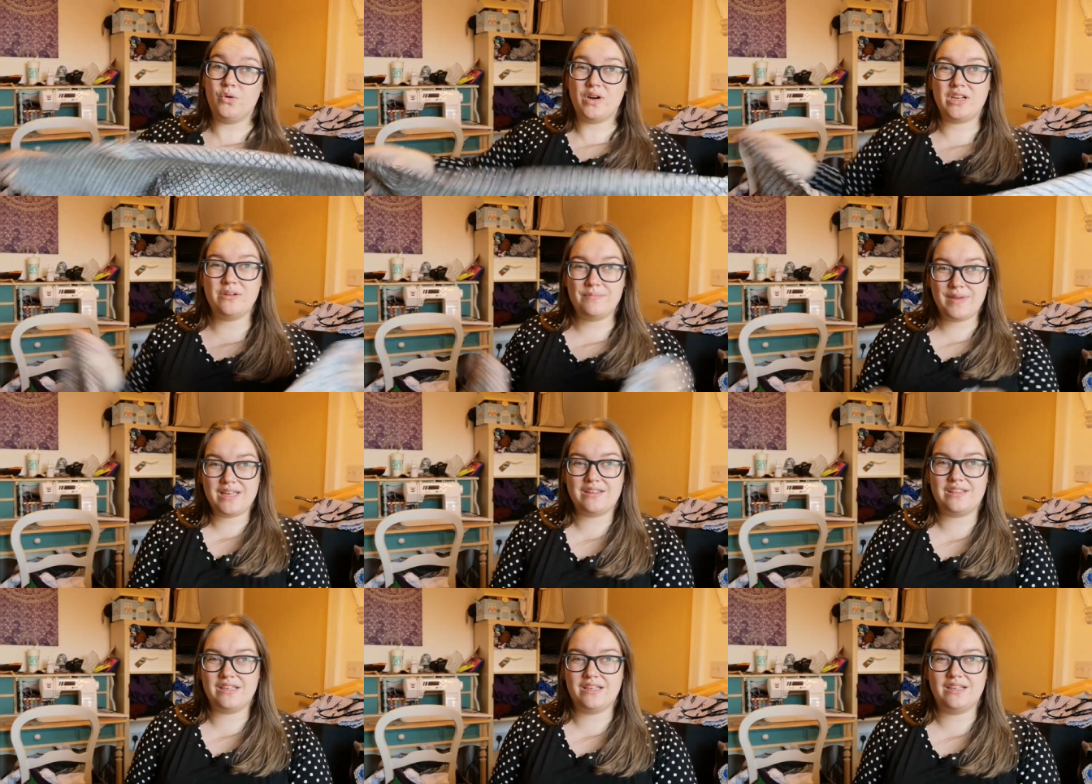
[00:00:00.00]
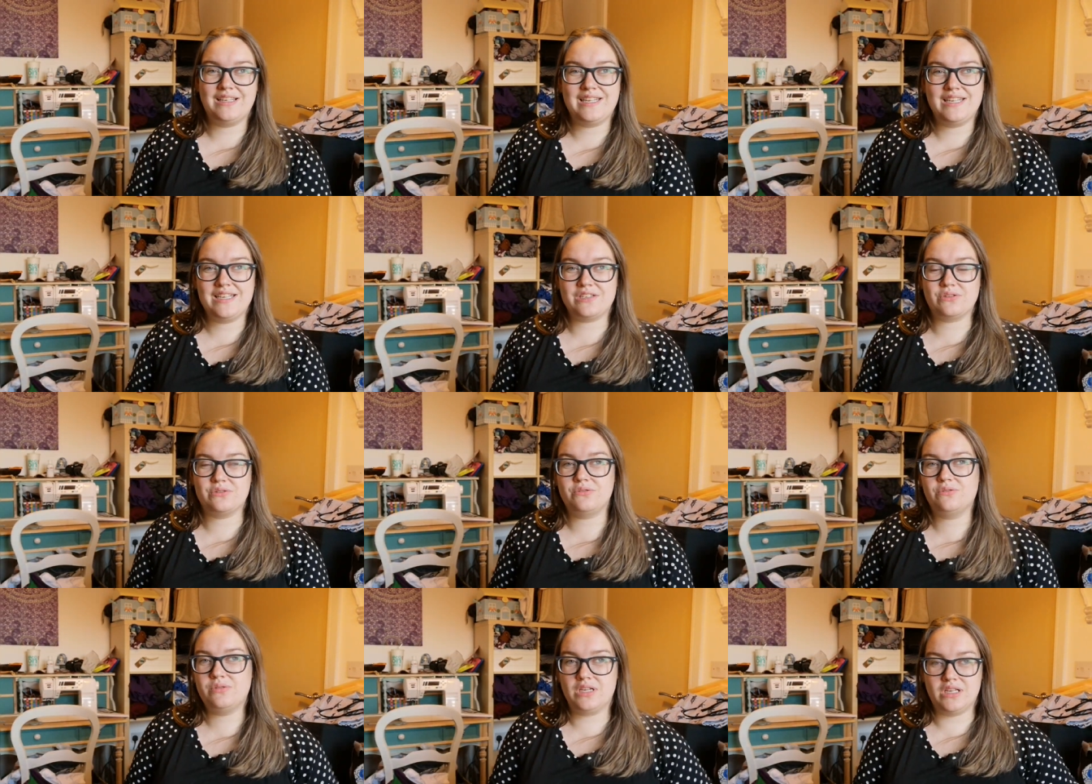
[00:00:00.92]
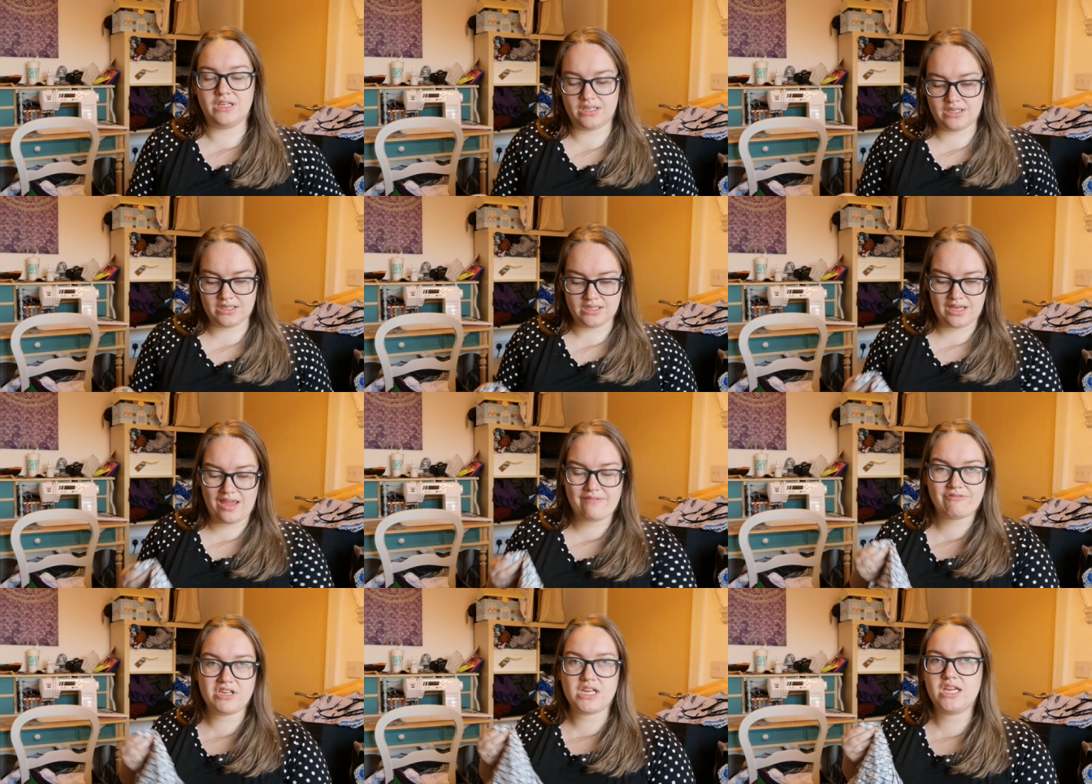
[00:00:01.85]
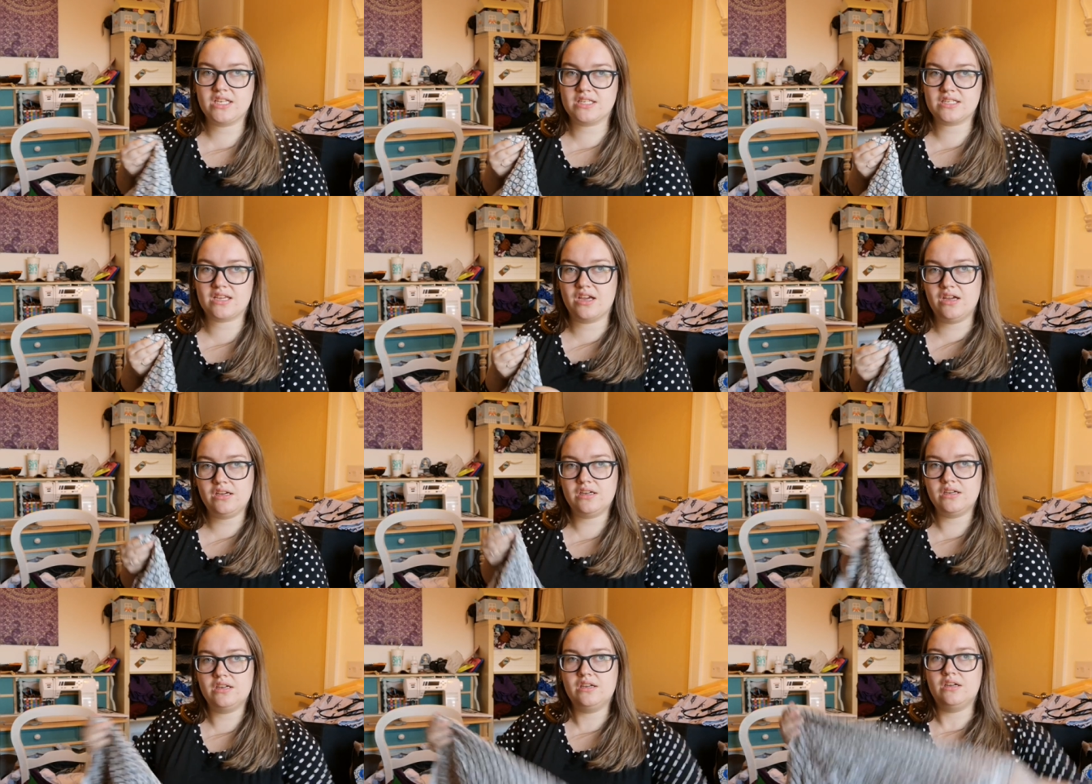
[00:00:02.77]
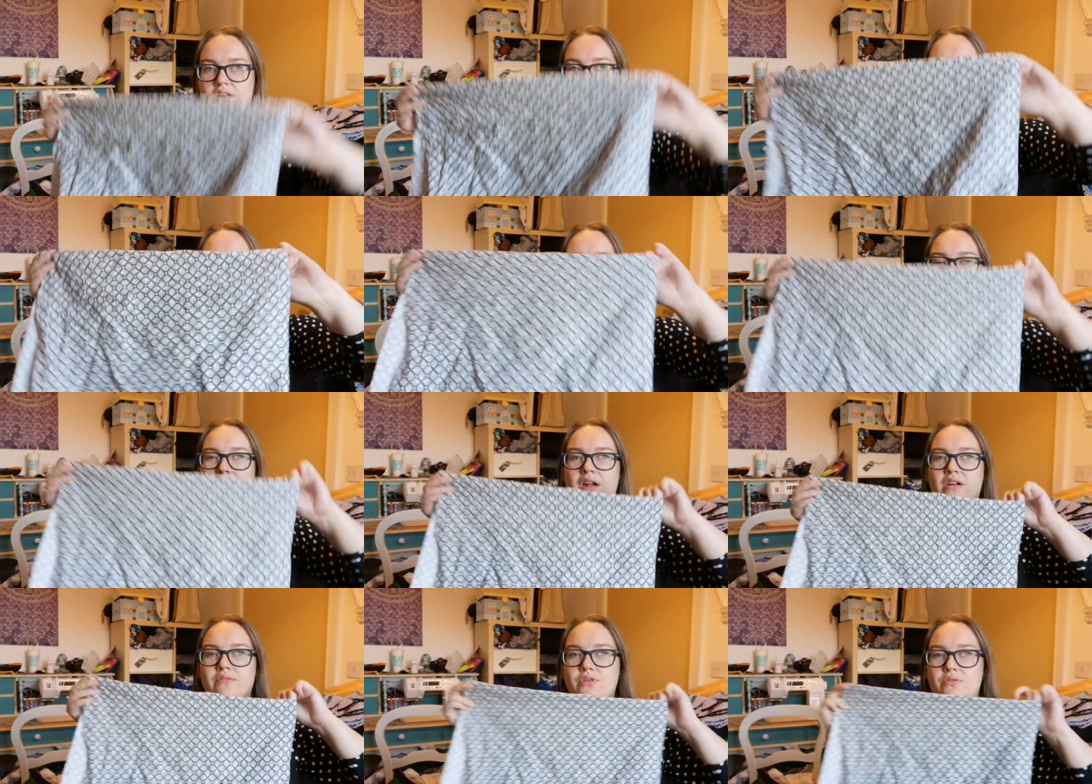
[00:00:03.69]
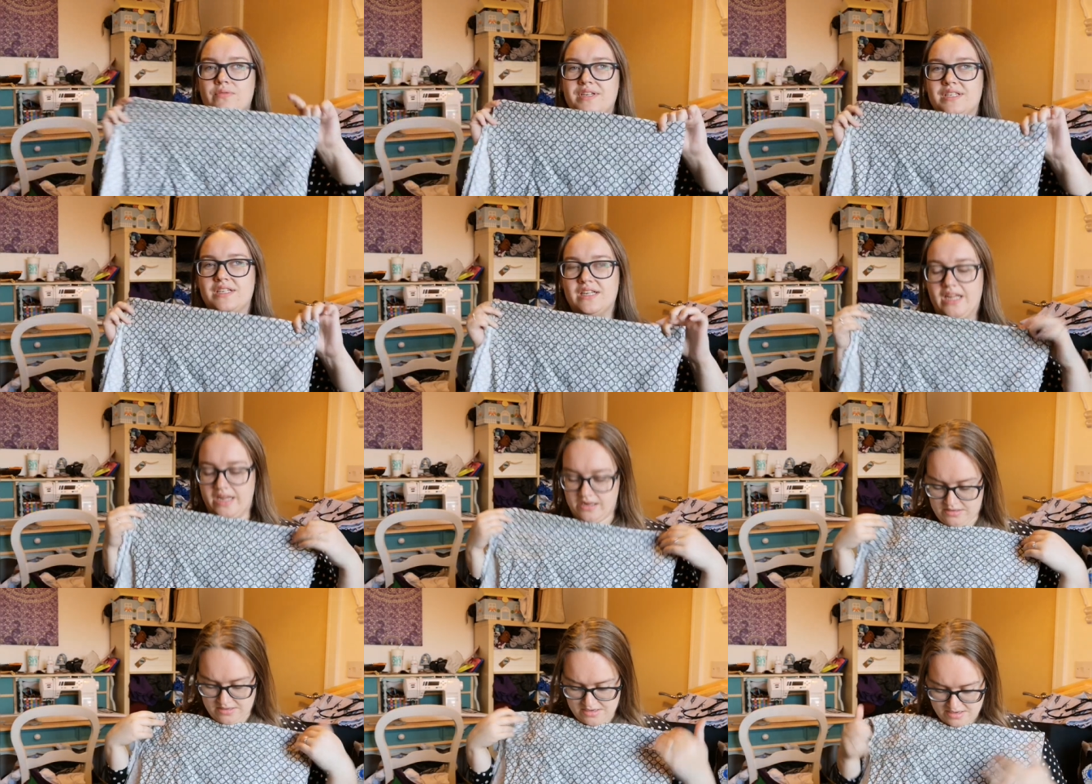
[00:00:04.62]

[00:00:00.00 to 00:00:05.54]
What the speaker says: I could make the Liesl everyday skirt, which is a pattern I've got recently,